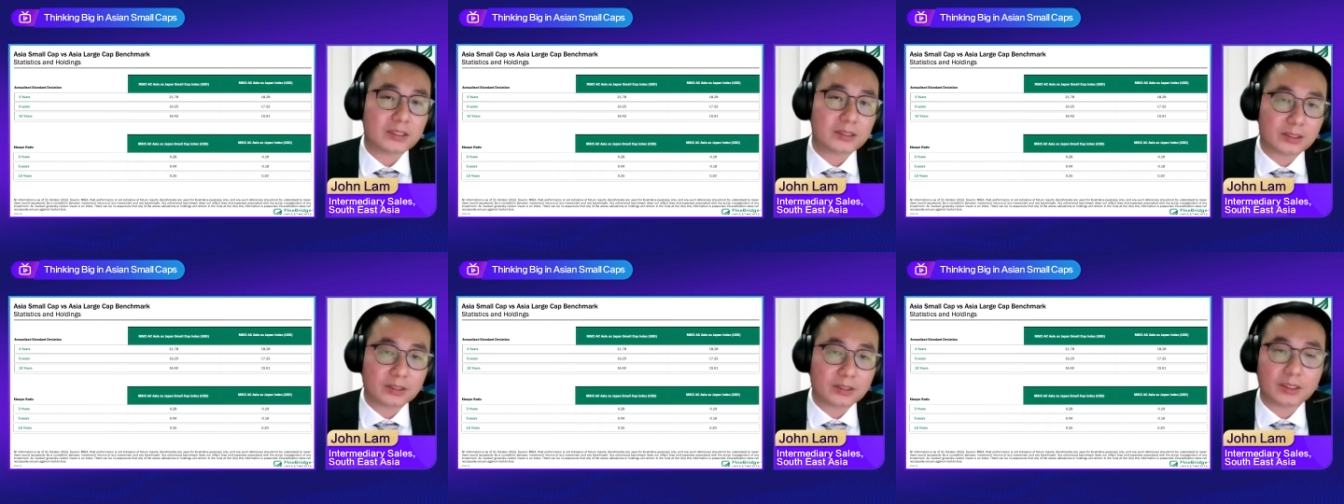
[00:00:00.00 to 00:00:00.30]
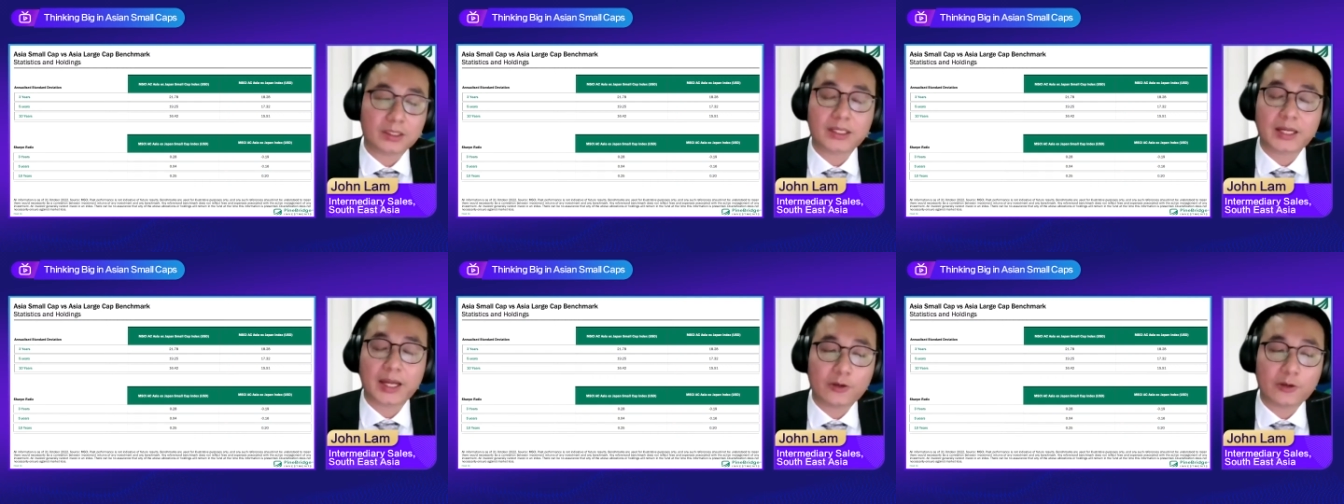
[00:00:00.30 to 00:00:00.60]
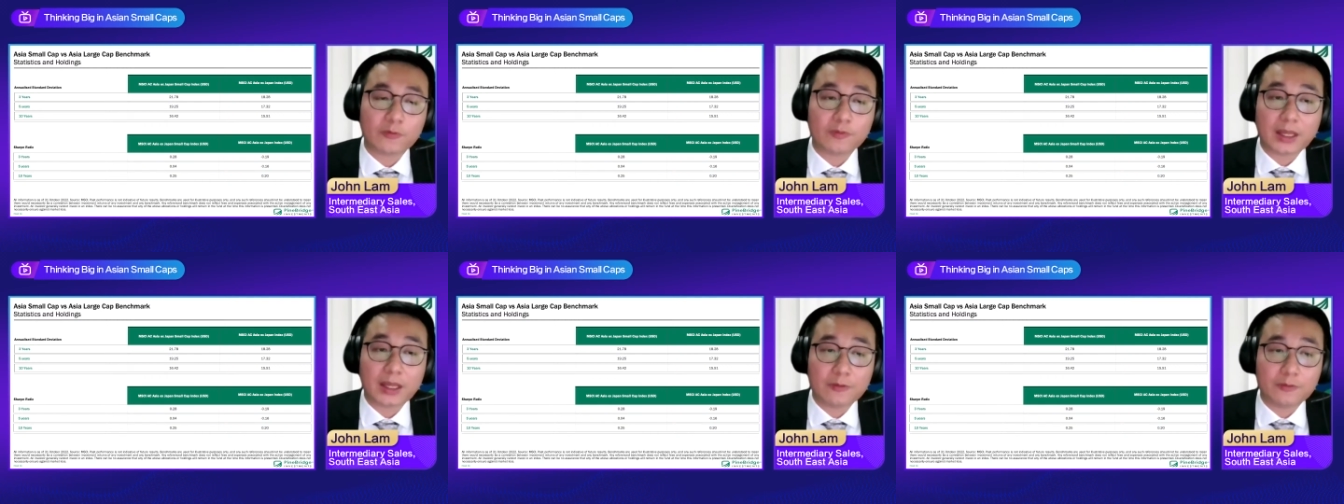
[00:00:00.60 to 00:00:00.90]
the kind
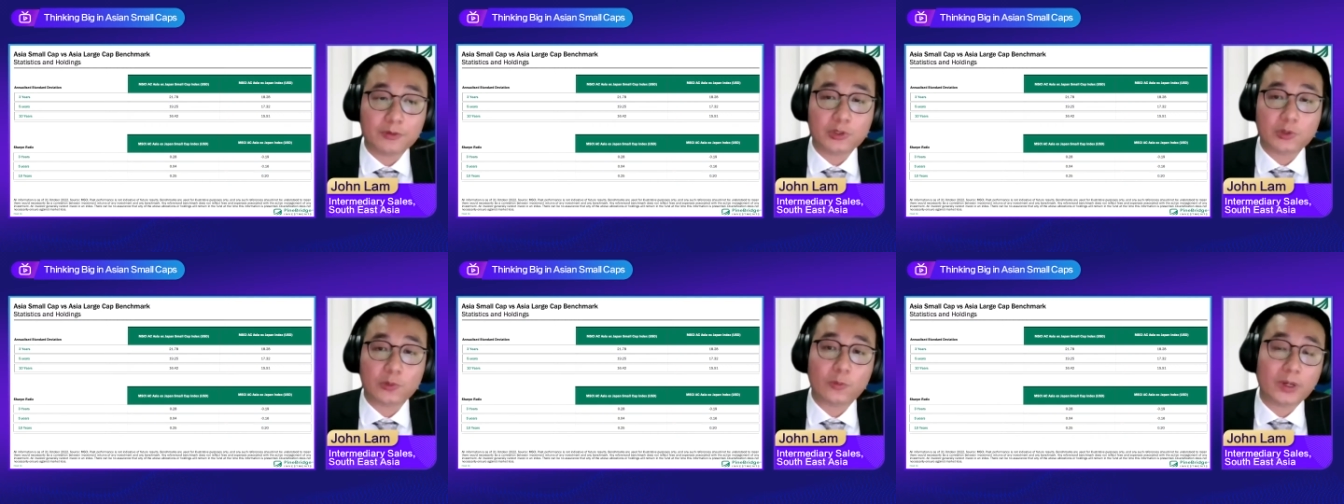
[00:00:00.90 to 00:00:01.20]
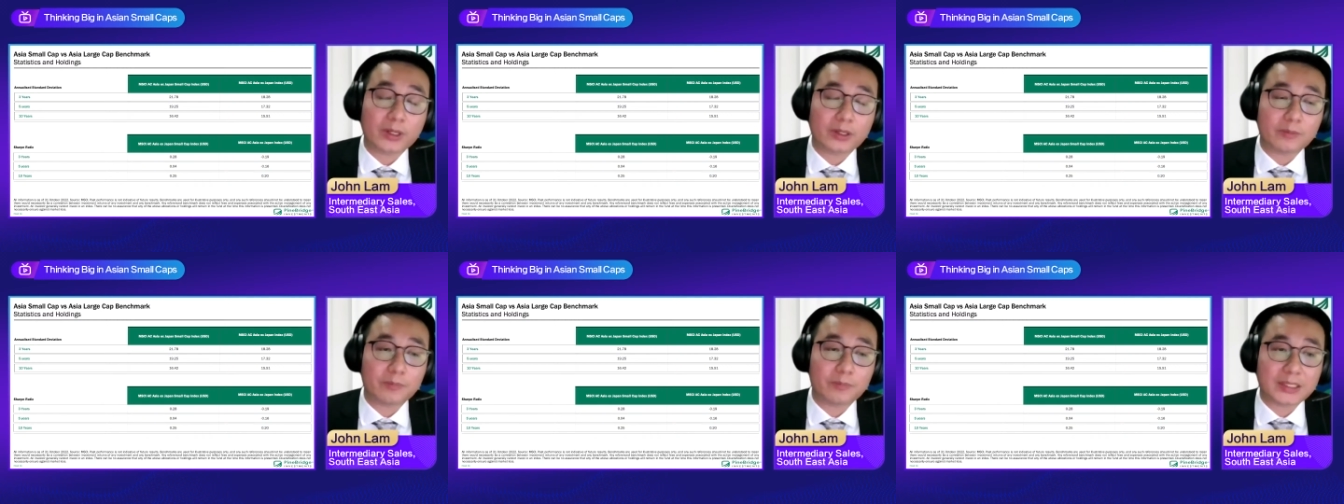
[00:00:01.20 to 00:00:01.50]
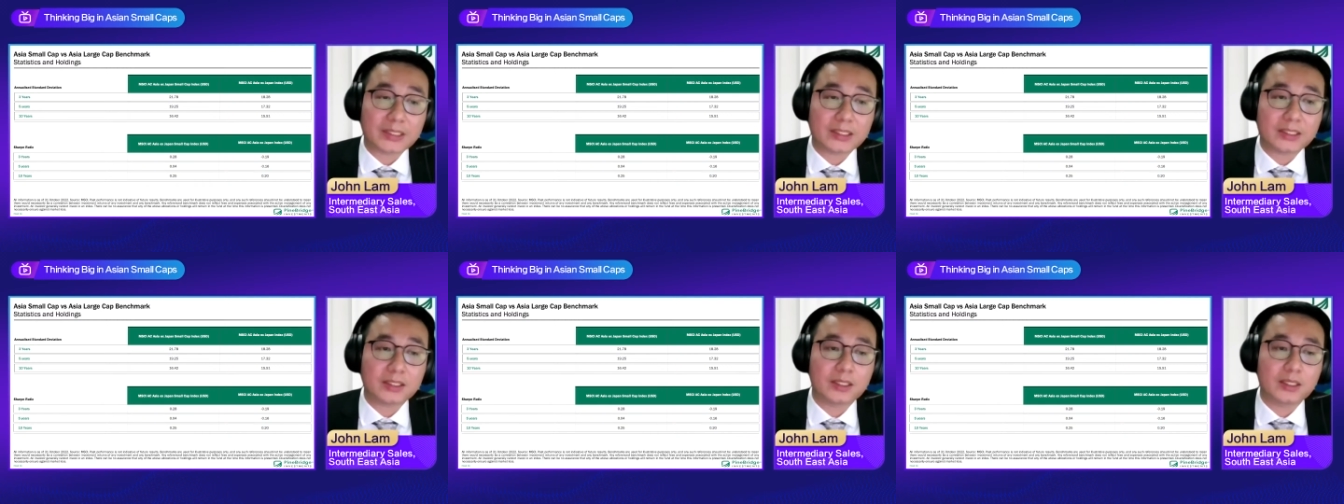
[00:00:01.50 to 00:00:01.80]
of level you want to
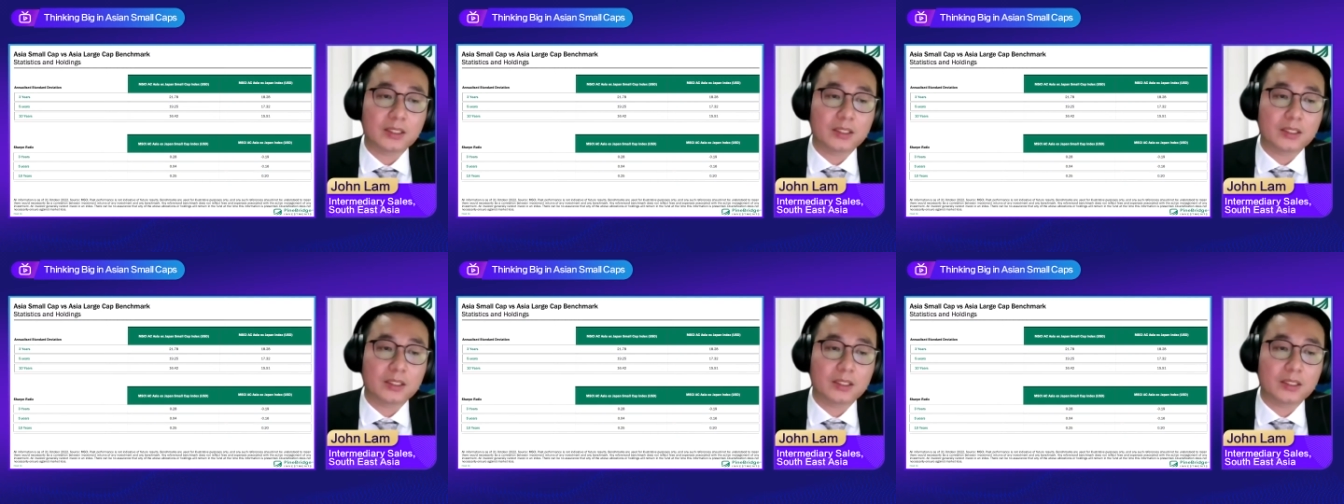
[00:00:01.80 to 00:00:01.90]
be